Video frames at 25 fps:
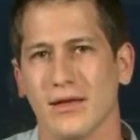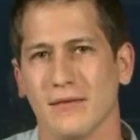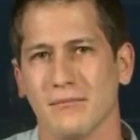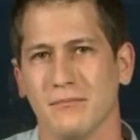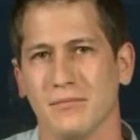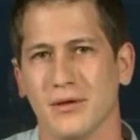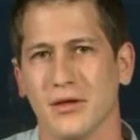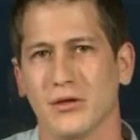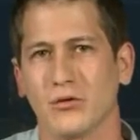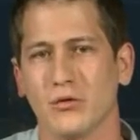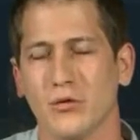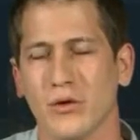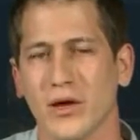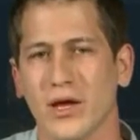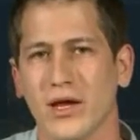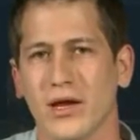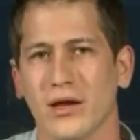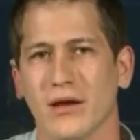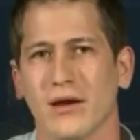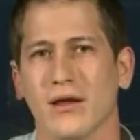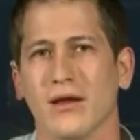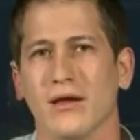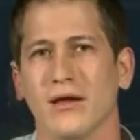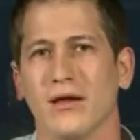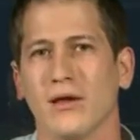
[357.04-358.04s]
between
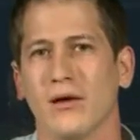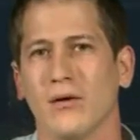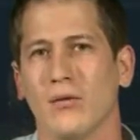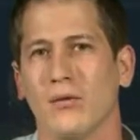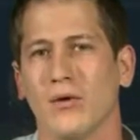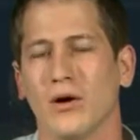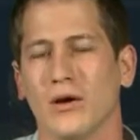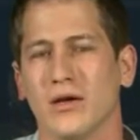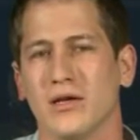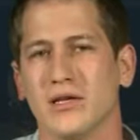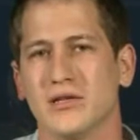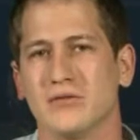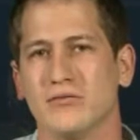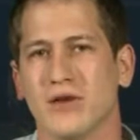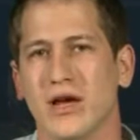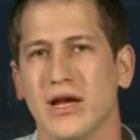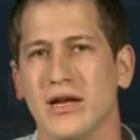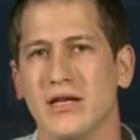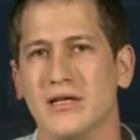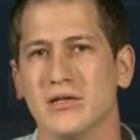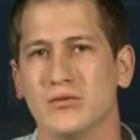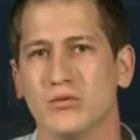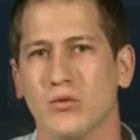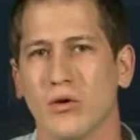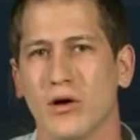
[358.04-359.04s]
what
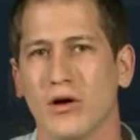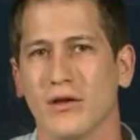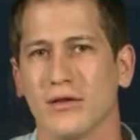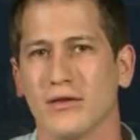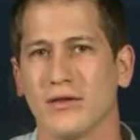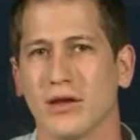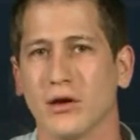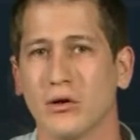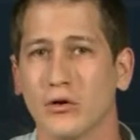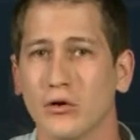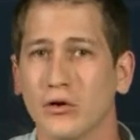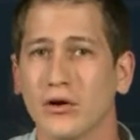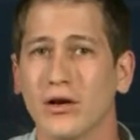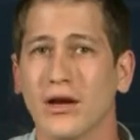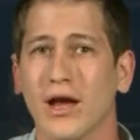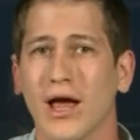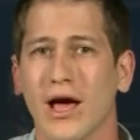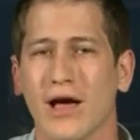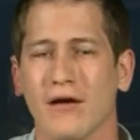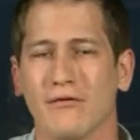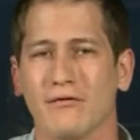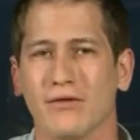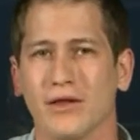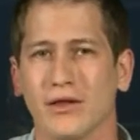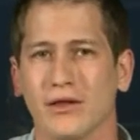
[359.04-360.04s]
Israelis want, the good
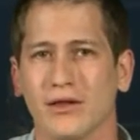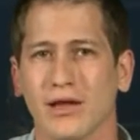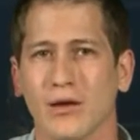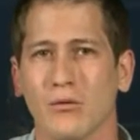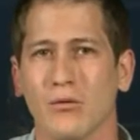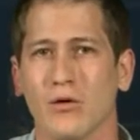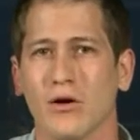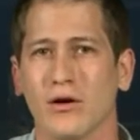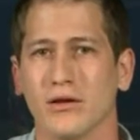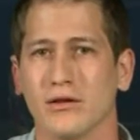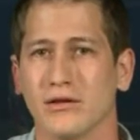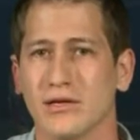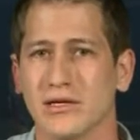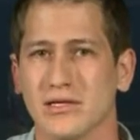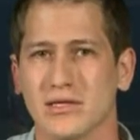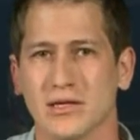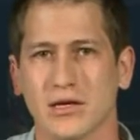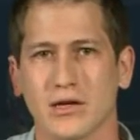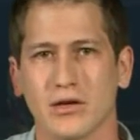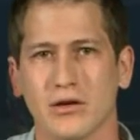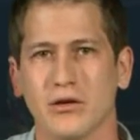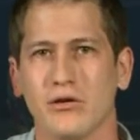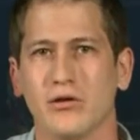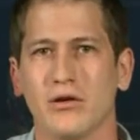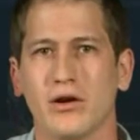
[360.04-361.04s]
life that they want, the
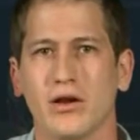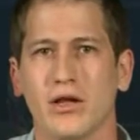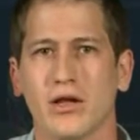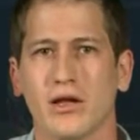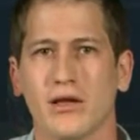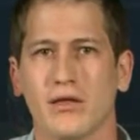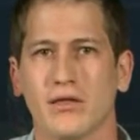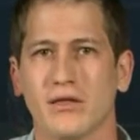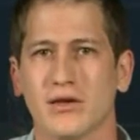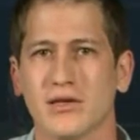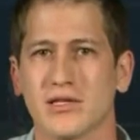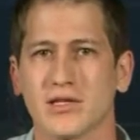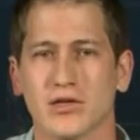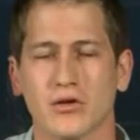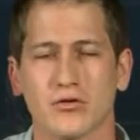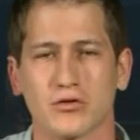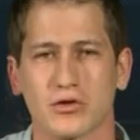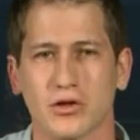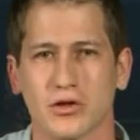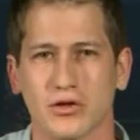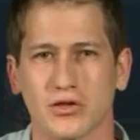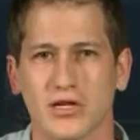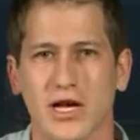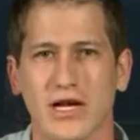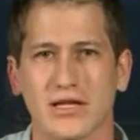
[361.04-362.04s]
security, the
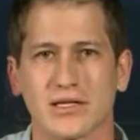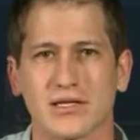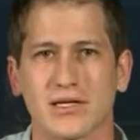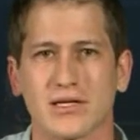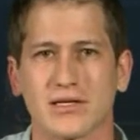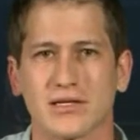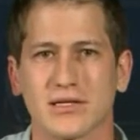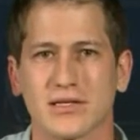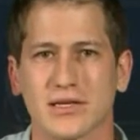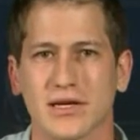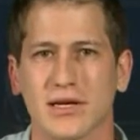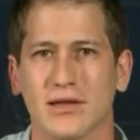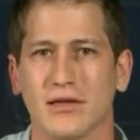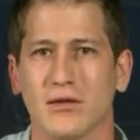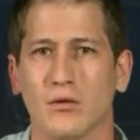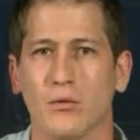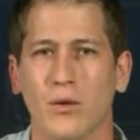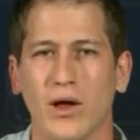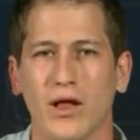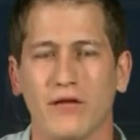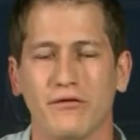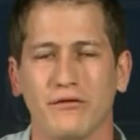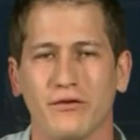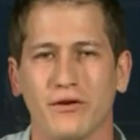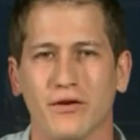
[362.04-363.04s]
social justice, the
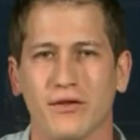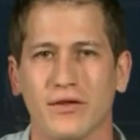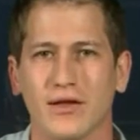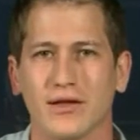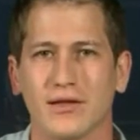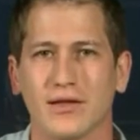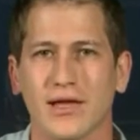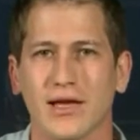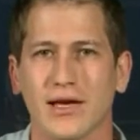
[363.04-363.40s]
welfare that they